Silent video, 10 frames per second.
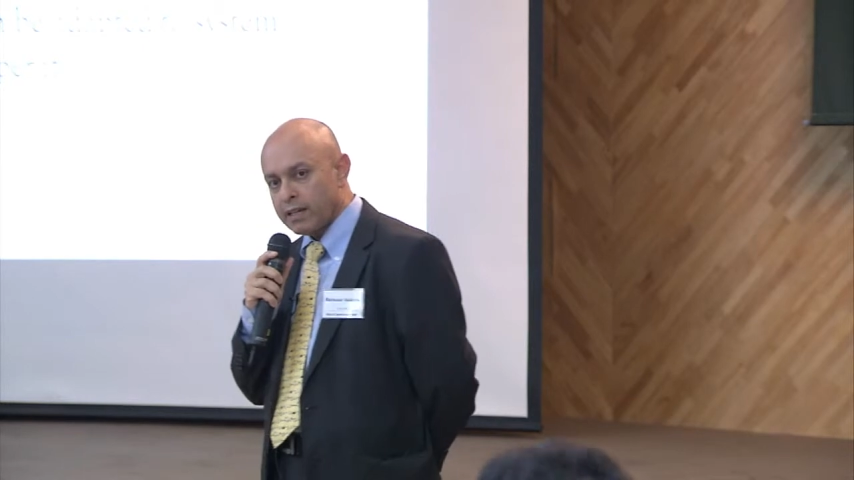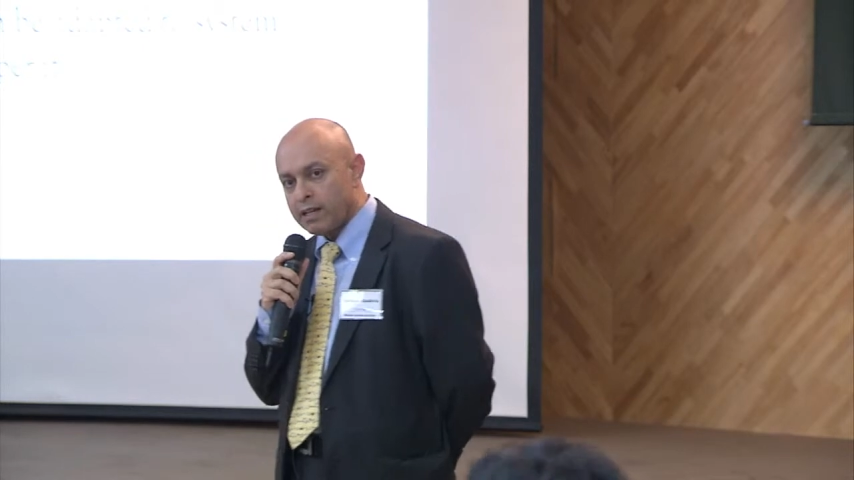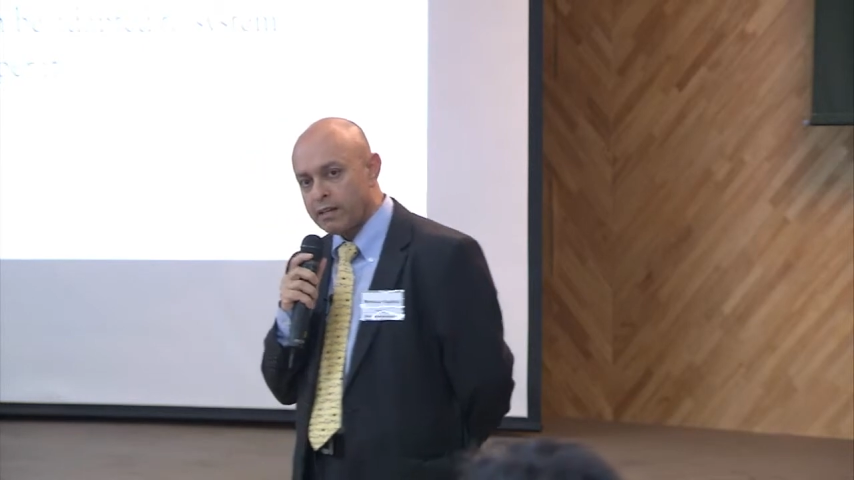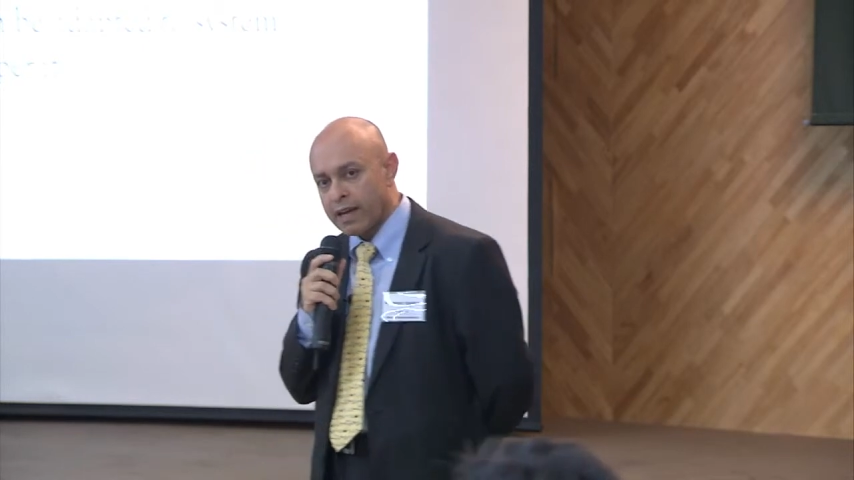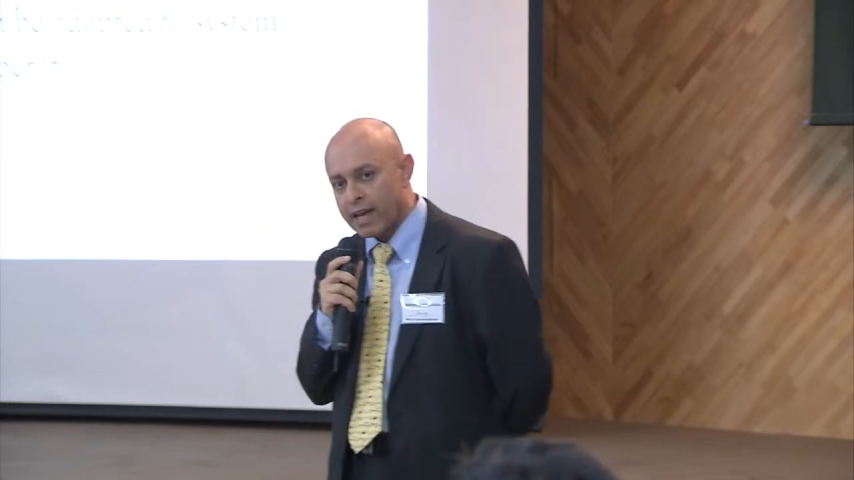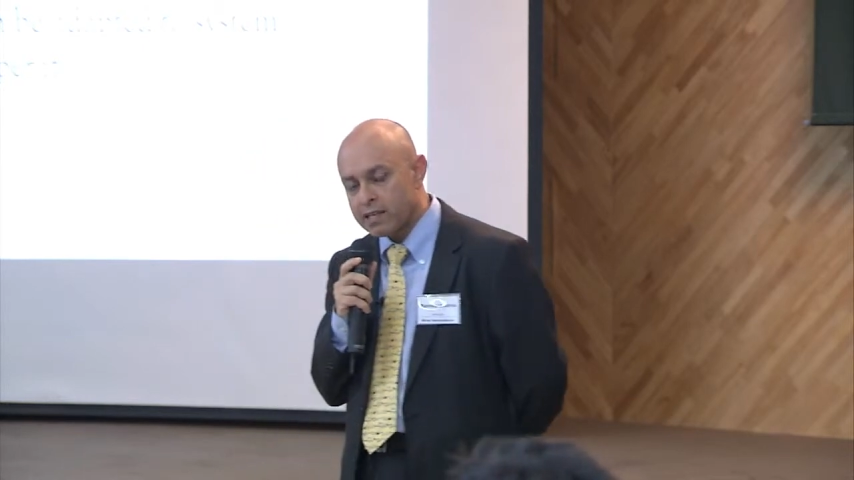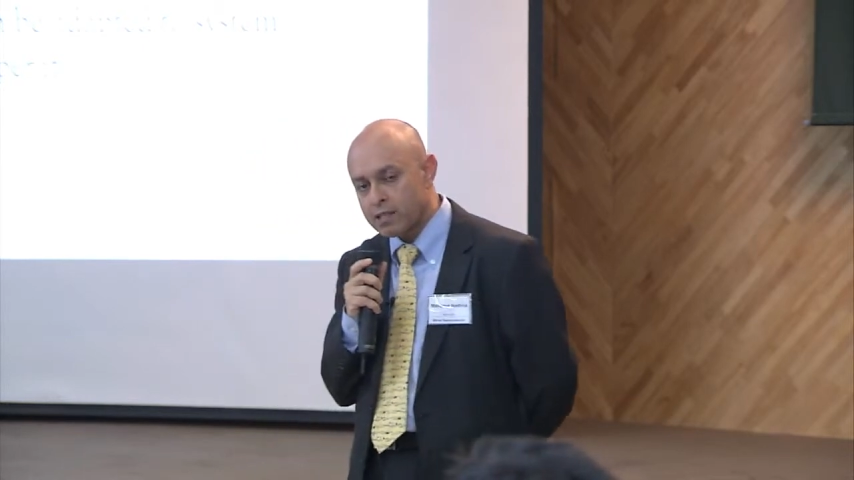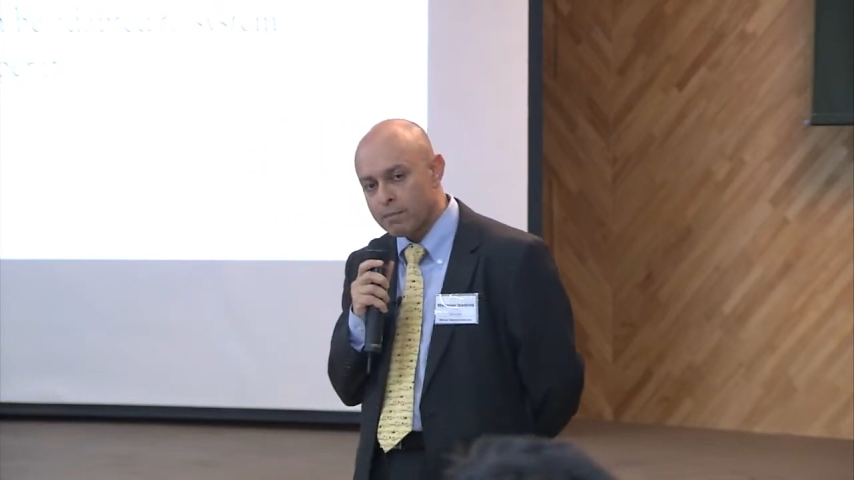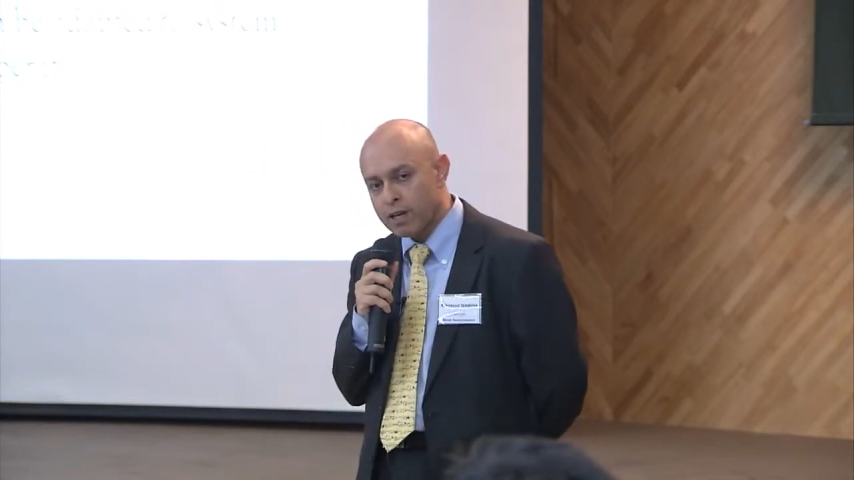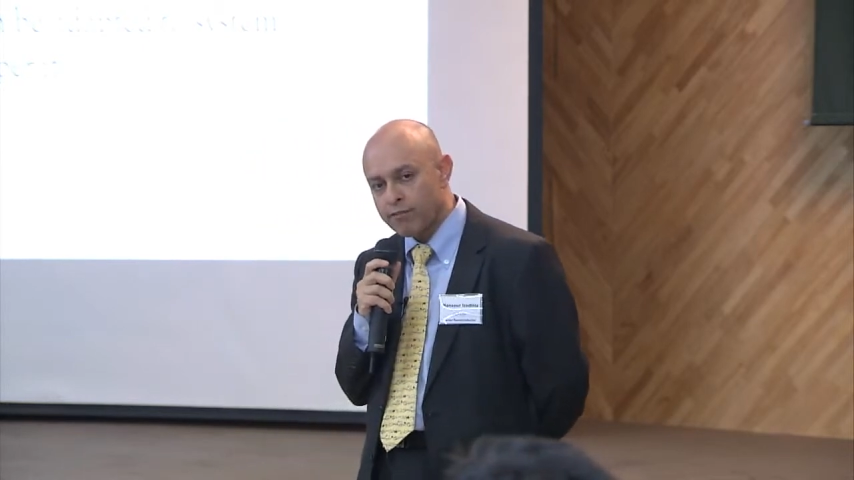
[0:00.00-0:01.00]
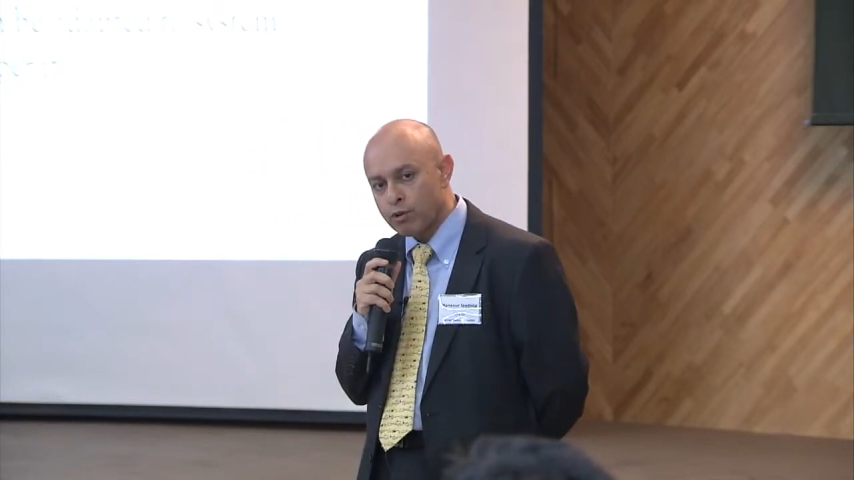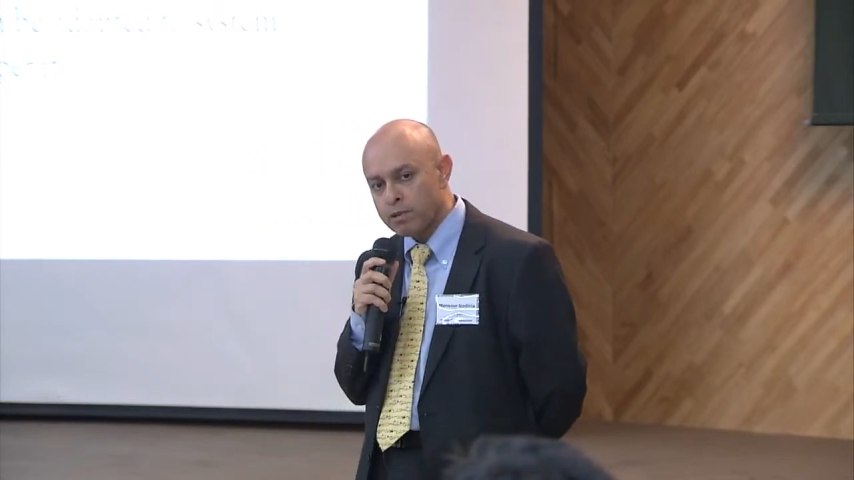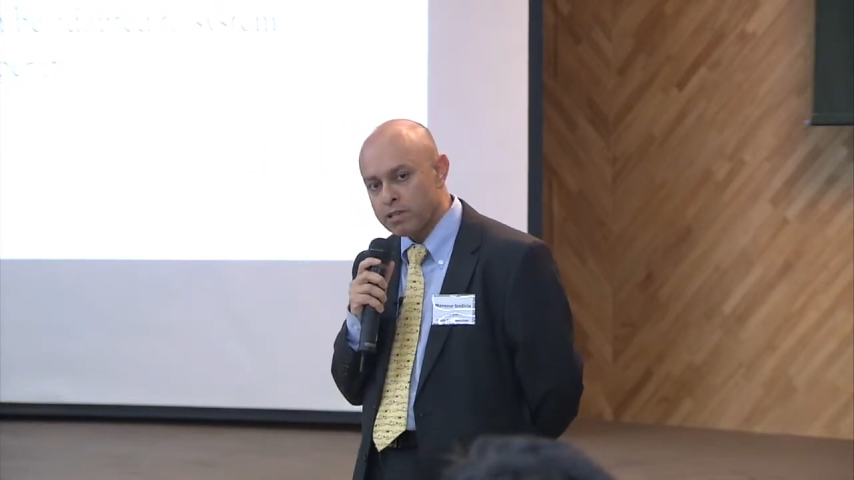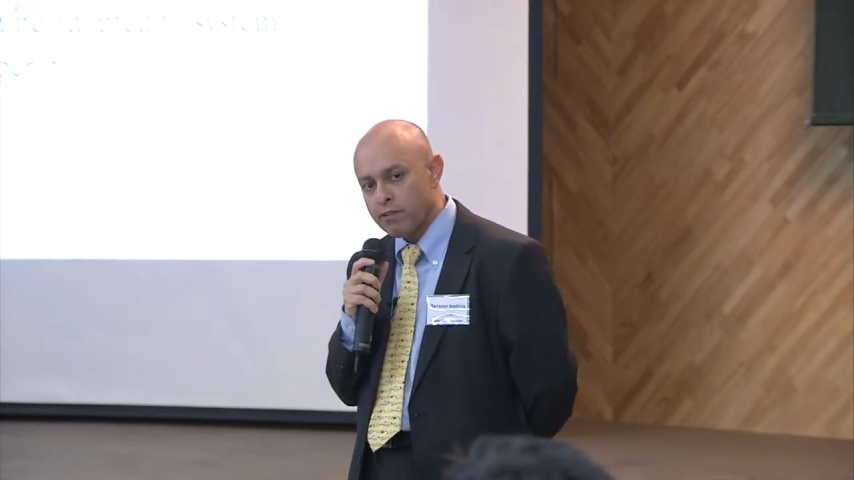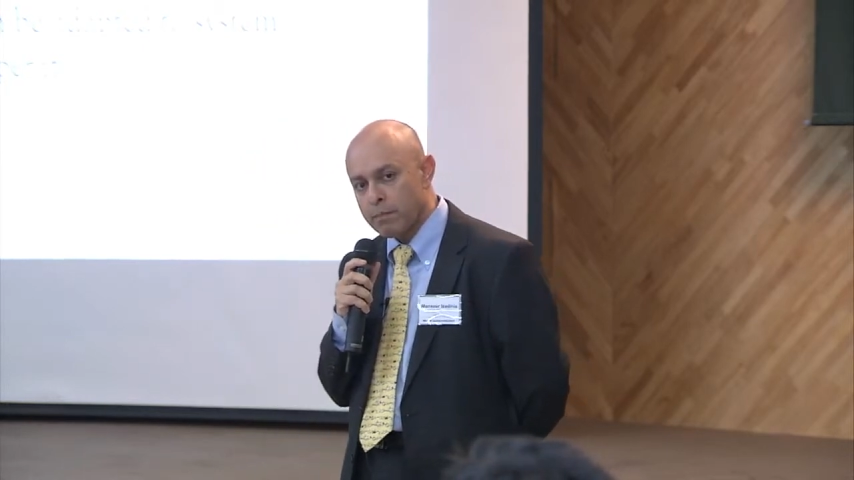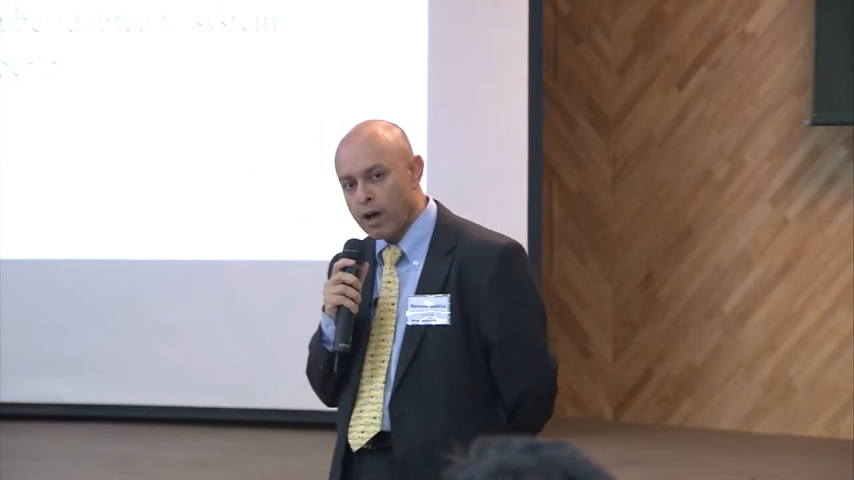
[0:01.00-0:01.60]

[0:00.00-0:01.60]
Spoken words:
can enhance the performance of a